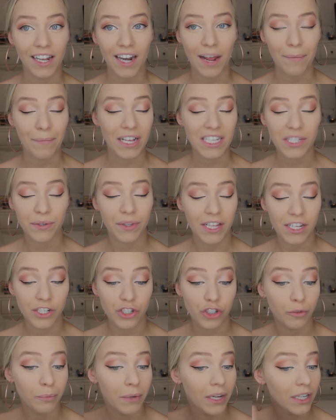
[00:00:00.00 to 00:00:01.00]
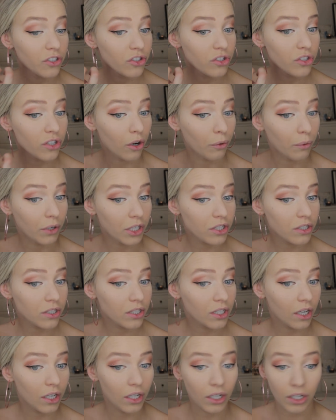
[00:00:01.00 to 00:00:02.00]
then I mess with it too much, so we're
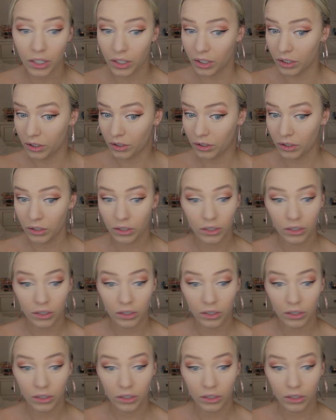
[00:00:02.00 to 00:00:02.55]
just gonna